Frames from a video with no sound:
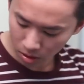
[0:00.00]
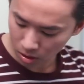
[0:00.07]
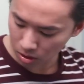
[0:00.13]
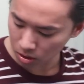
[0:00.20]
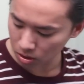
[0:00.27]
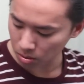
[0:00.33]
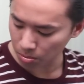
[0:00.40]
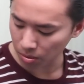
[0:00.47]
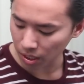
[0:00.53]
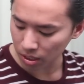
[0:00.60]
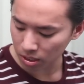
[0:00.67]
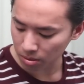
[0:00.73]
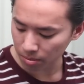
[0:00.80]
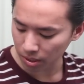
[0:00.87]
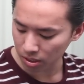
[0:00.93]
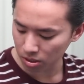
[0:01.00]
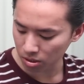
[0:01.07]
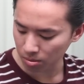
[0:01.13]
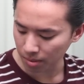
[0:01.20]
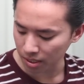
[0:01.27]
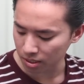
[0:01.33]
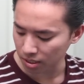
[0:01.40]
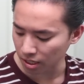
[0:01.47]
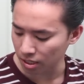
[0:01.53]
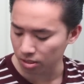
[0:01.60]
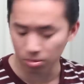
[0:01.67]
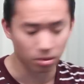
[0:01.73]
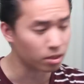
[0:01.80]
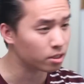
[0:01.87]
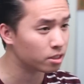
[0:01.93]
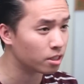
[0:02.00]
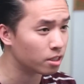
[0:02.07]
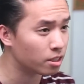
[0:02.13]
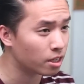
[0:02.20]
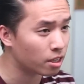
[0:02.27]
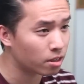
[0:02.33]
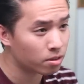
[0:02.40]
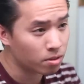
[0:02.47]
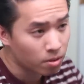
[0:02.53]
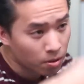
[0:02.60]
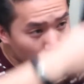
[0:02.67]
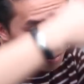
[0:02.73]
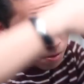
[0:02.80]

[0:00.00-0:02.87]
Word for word: And going to use a brush to make sure my sides really sit down.